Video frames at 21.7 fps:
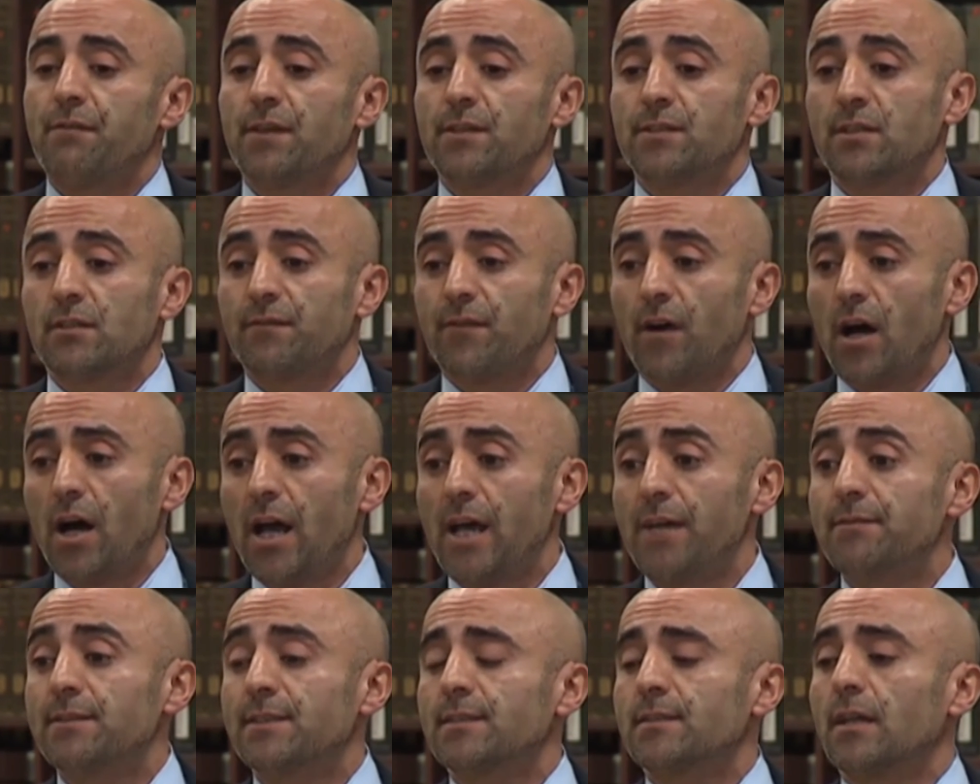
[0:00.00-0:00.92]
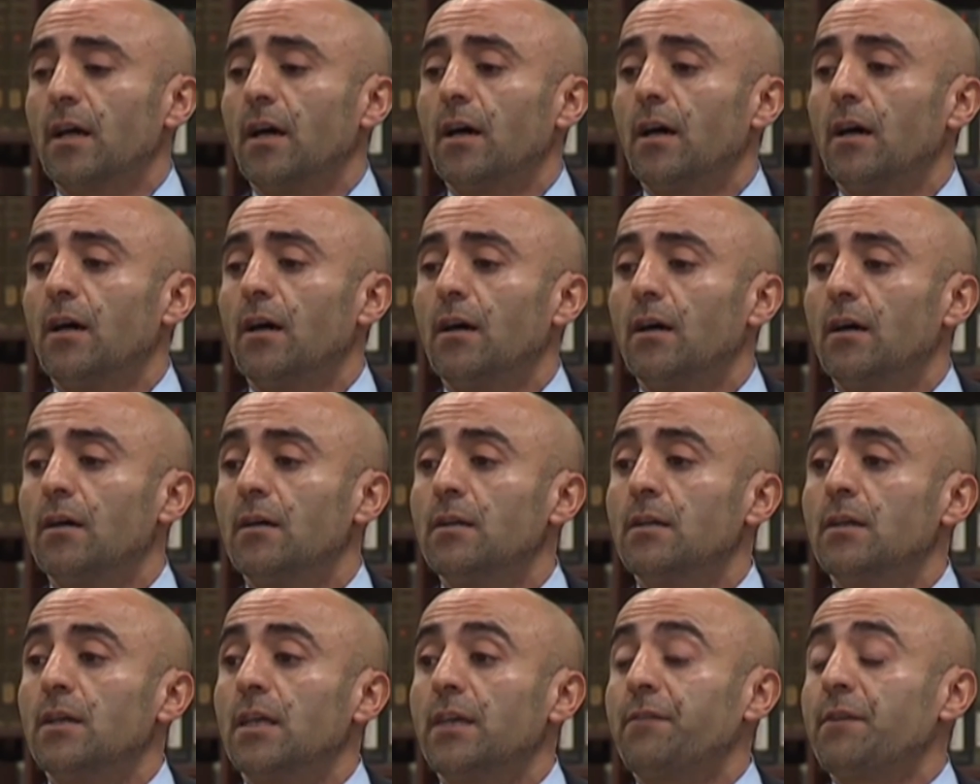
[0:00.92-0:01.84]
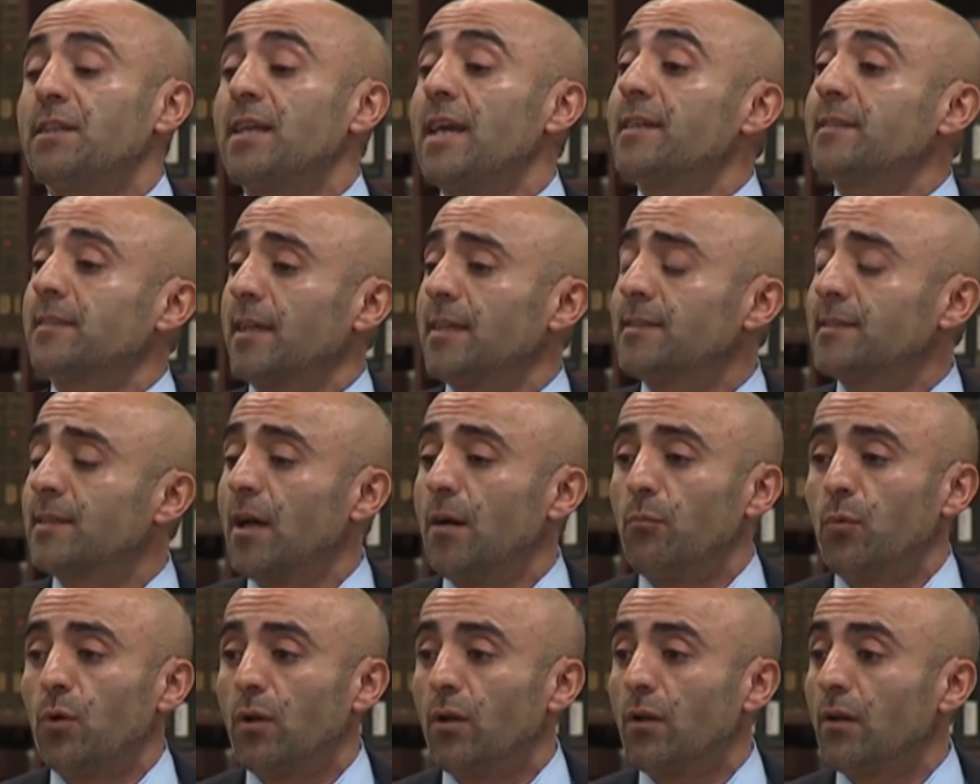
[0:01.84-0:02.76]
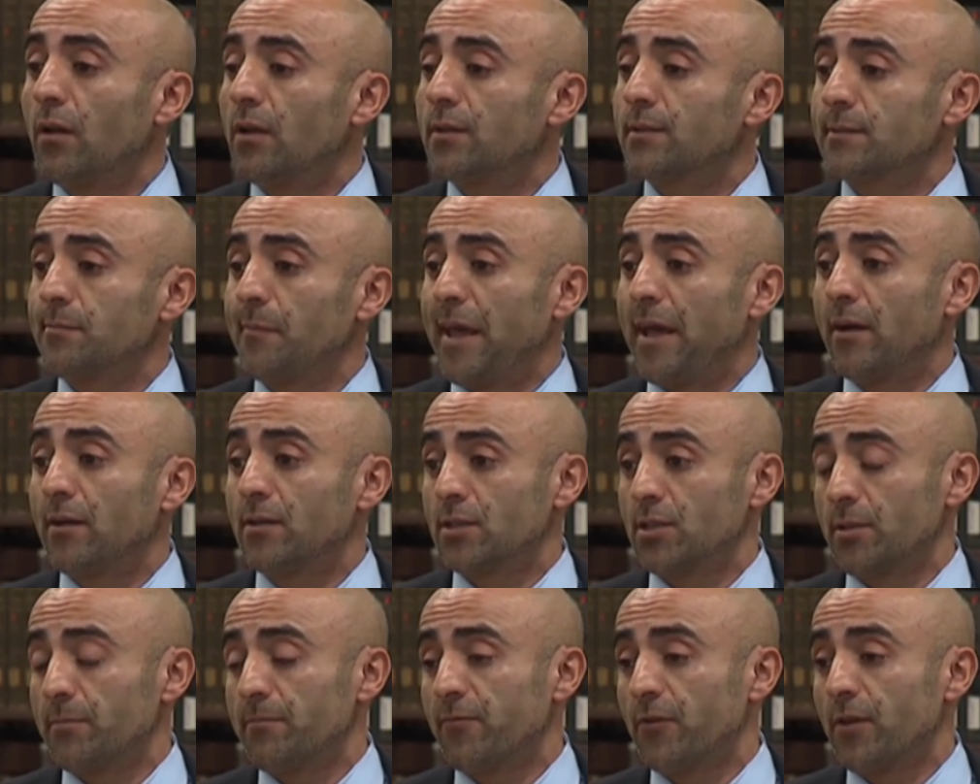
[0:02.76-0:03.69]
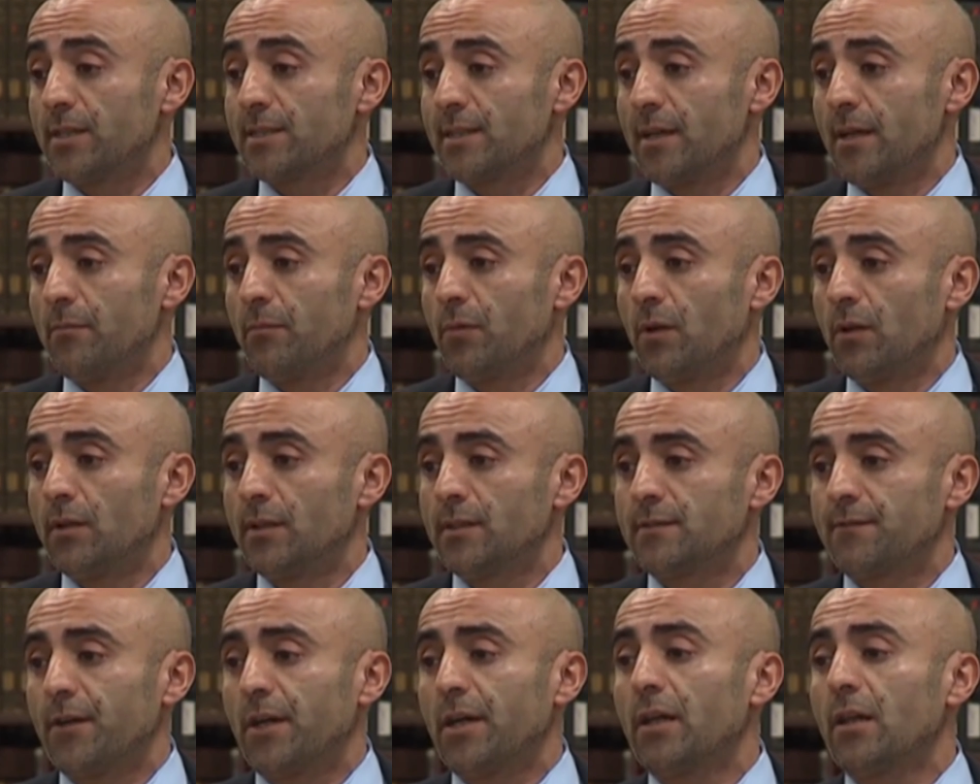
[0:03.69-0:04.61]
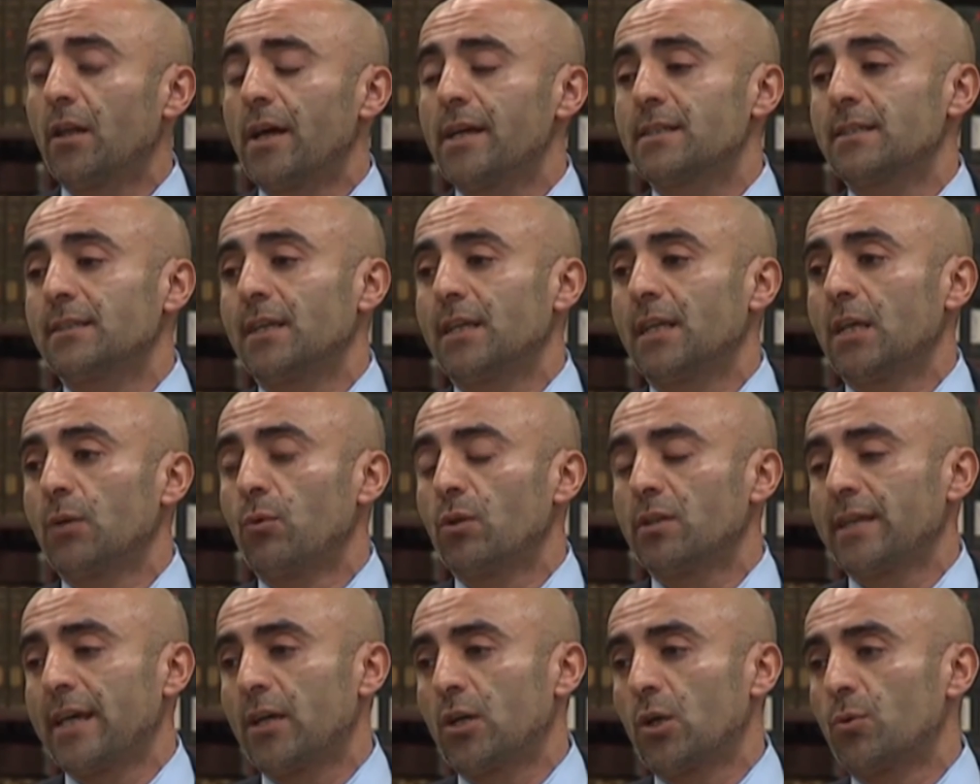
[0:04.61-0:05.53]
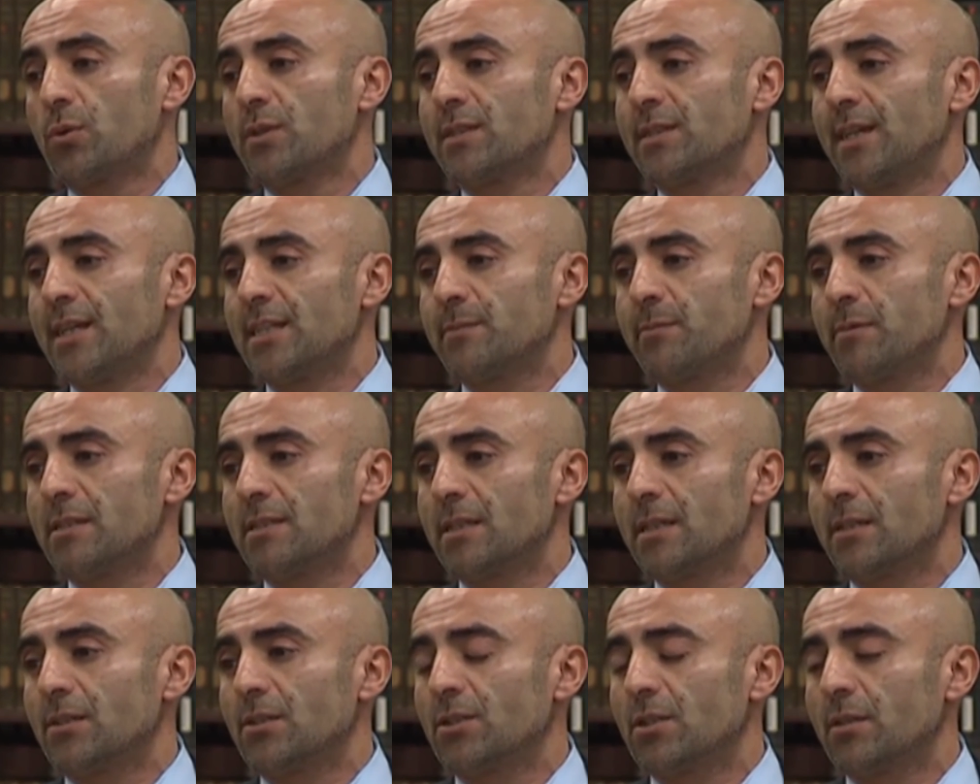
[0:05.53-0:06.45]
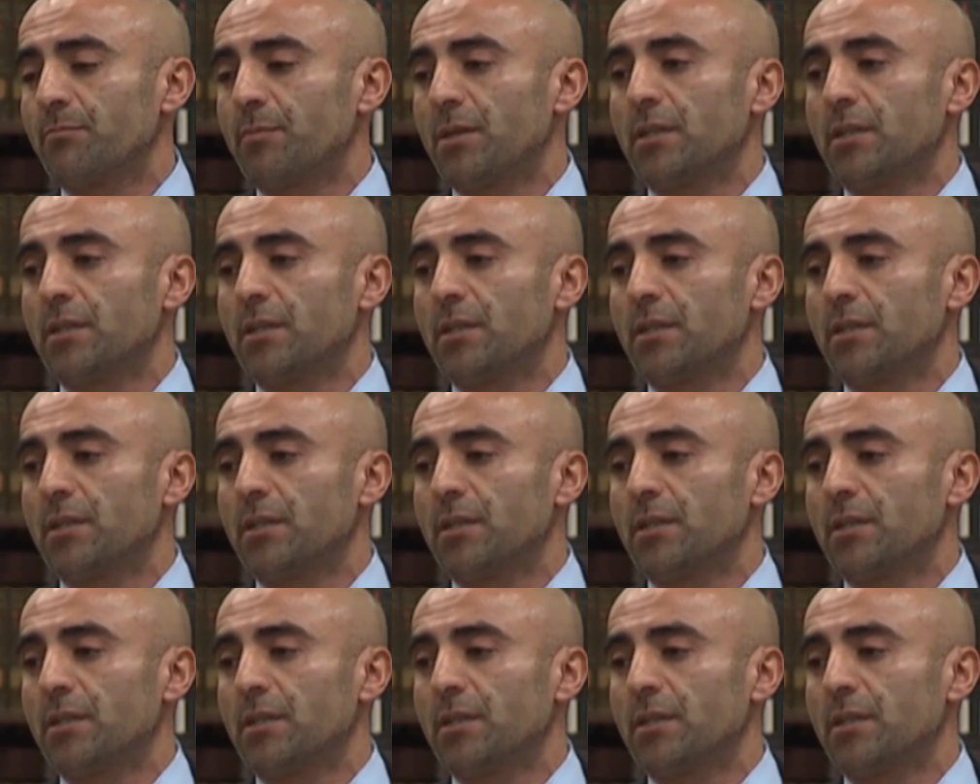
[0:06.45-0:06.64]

If he survives, uh, if he takes Istanbul's mayorship, for example, it's very likely that he will take over C H P's leadership.